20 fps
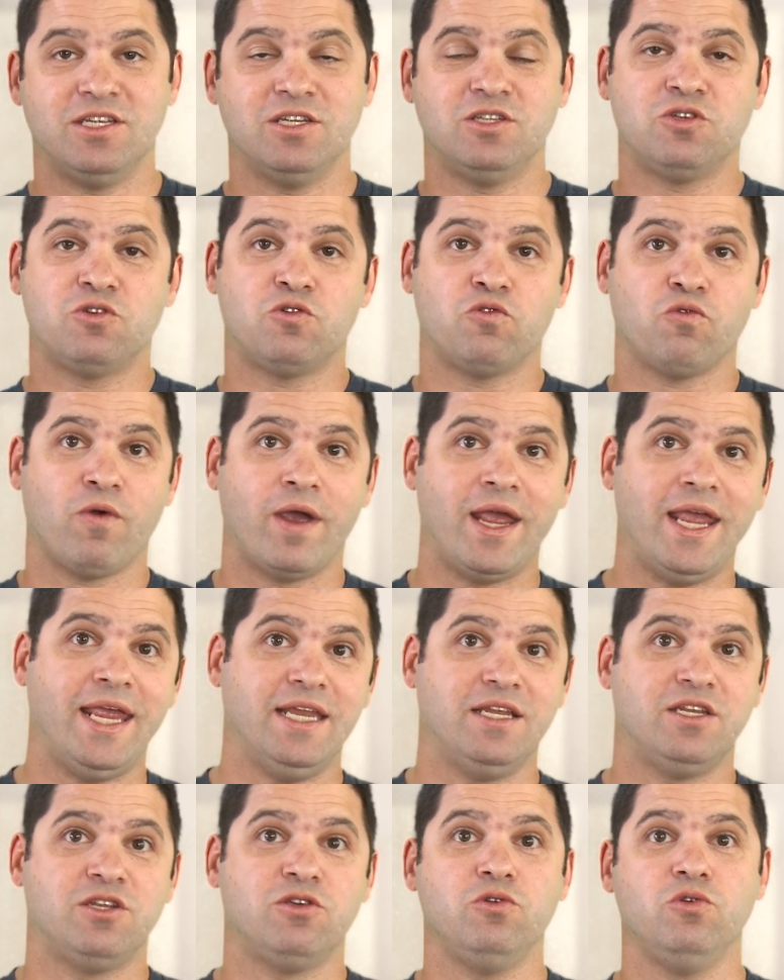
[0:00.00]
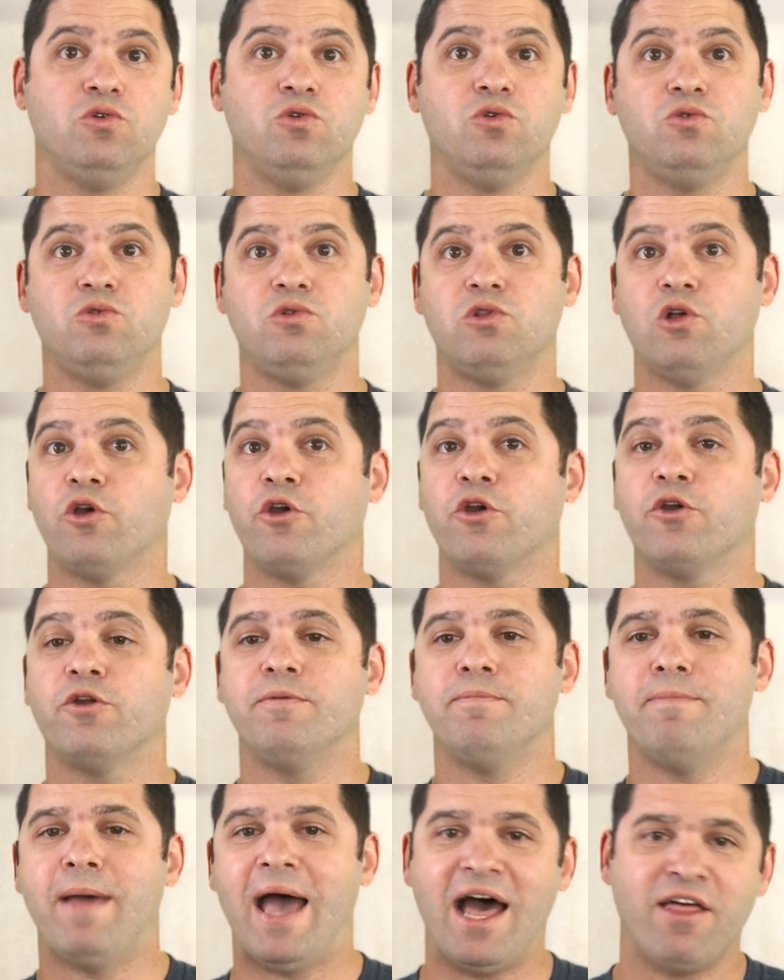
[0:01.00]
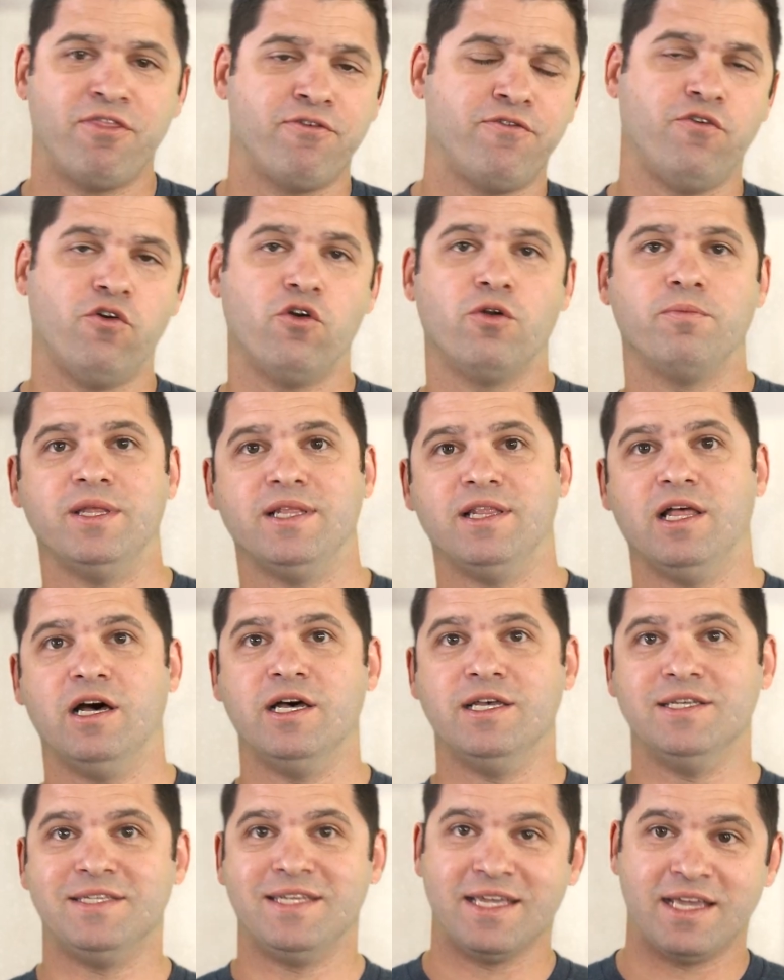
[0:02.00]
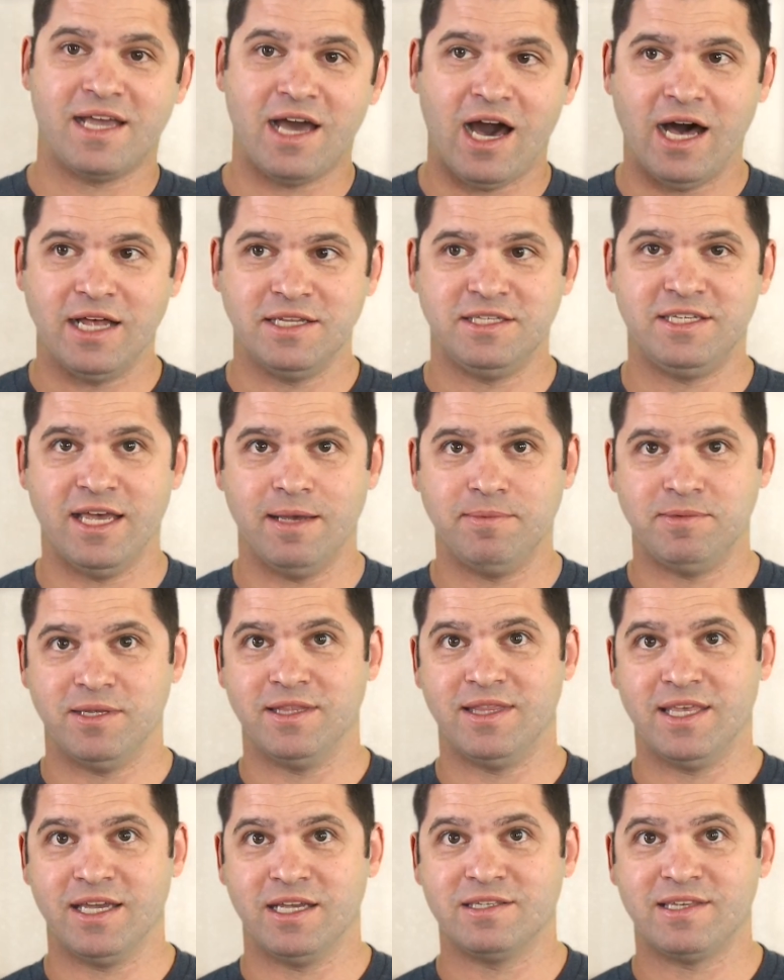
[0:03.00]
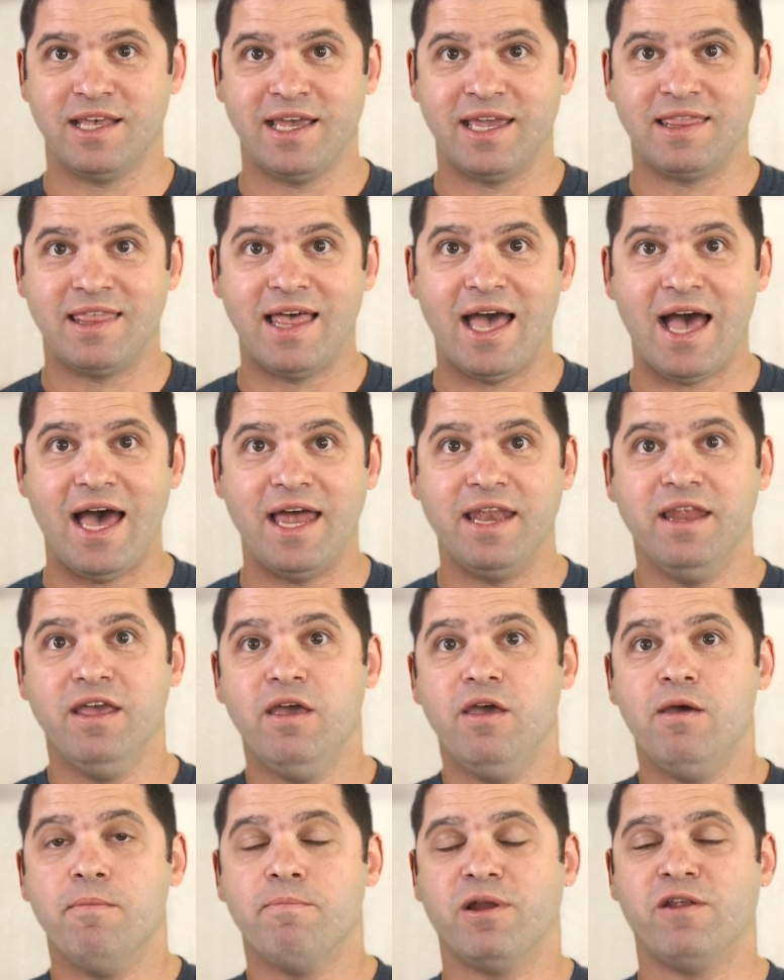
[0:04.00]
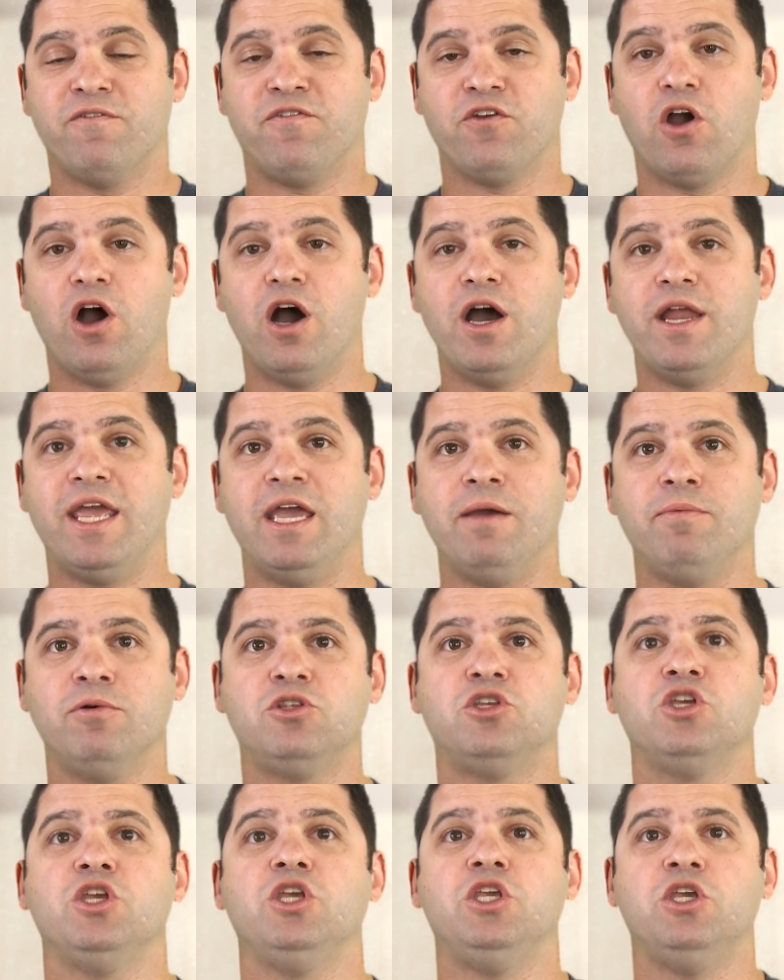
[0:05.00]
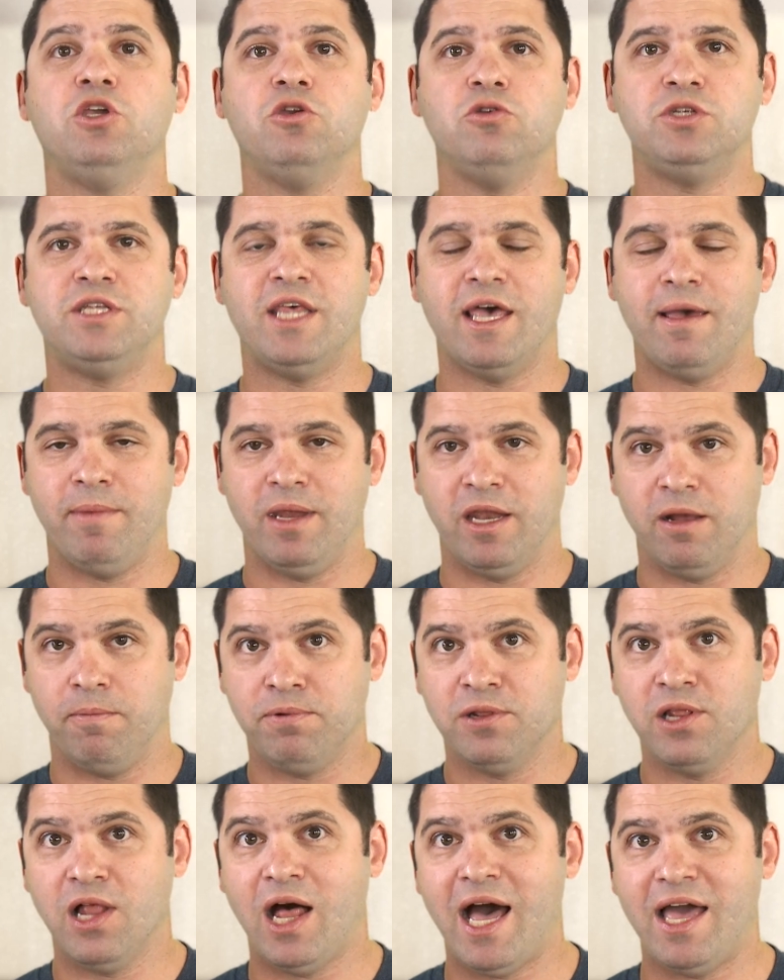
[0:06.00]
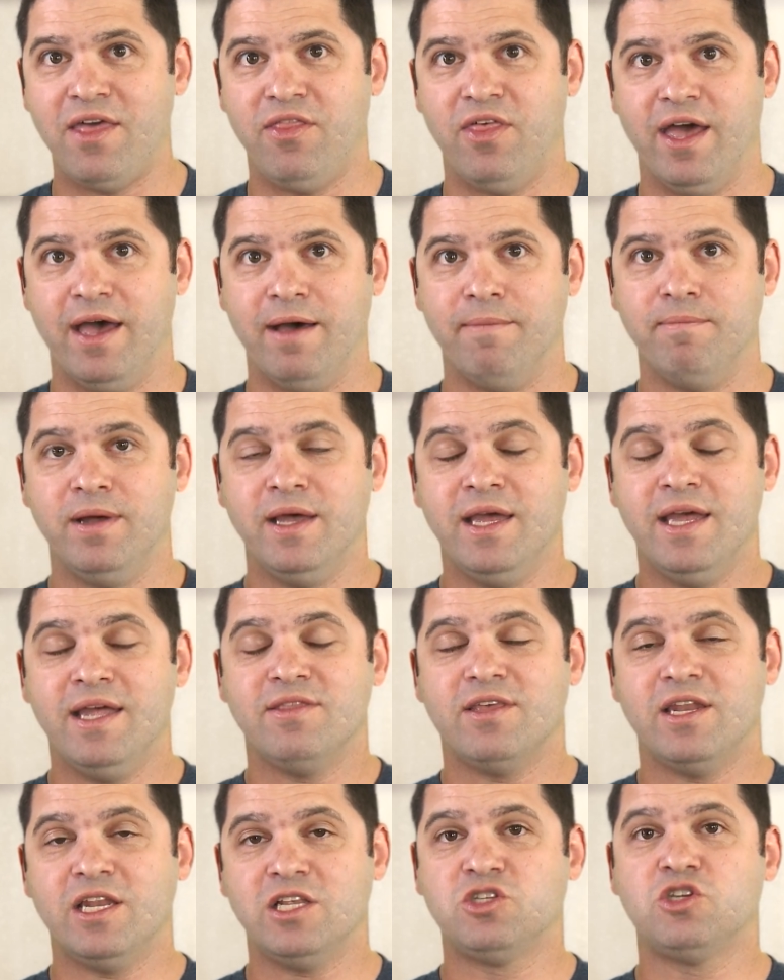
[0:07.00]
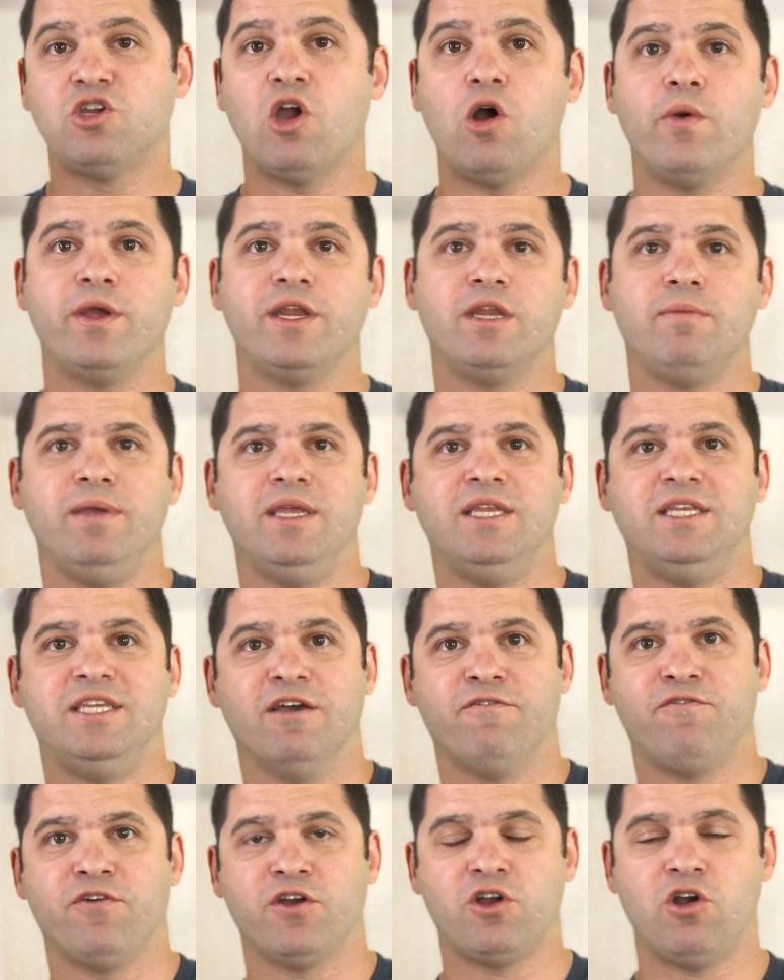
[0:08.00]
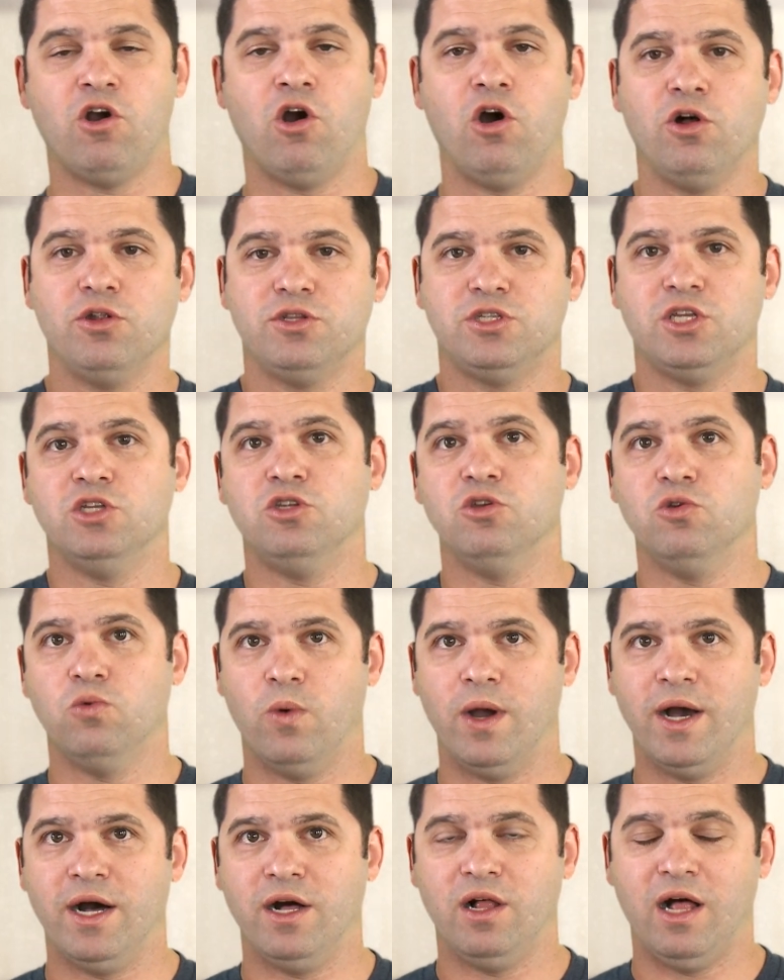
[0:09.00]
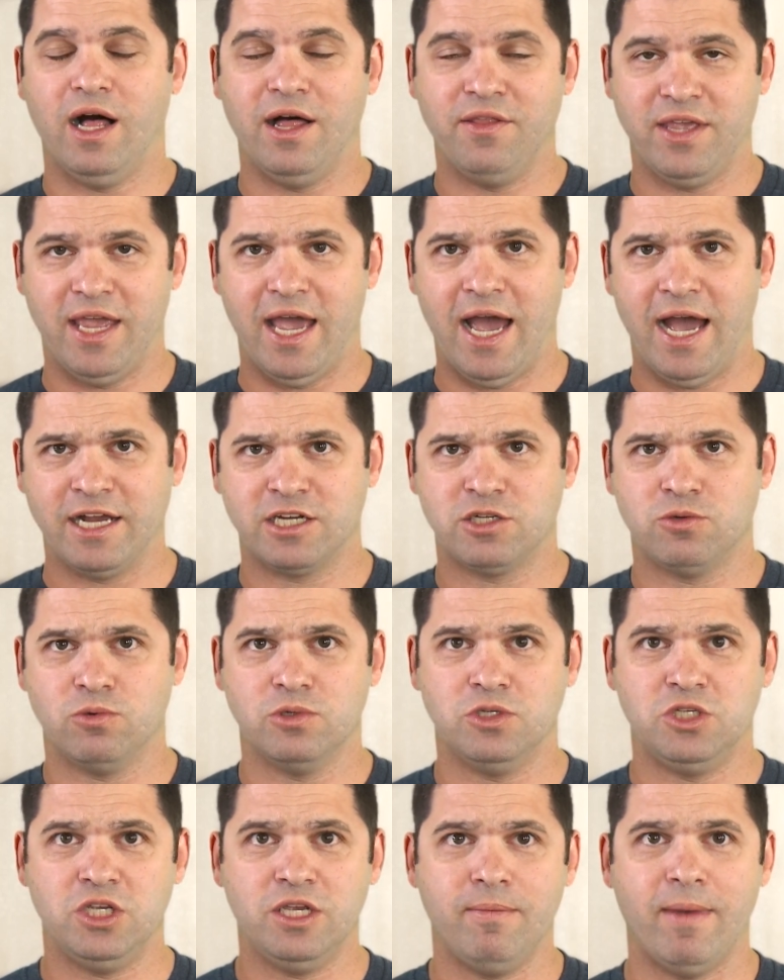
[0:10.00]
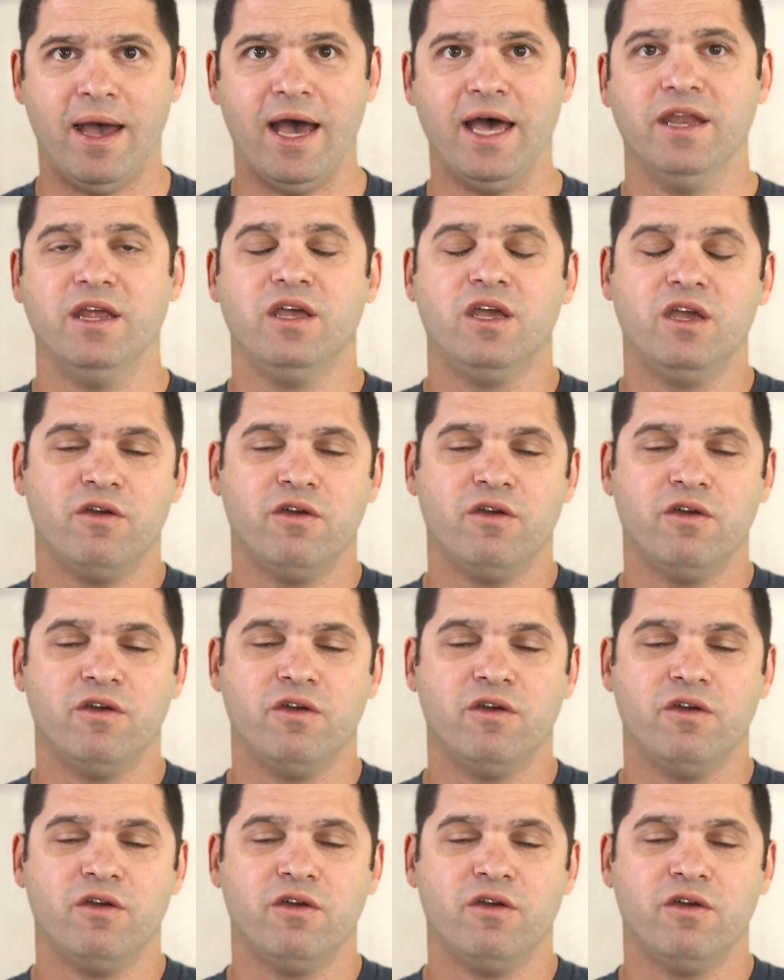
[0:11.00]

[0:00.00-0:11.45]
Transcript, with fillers: it's great to learn math formulas and concepts and things like that, but if you're unable to use them and apply them, then it's going to be difficult to do well on the actual GMAT.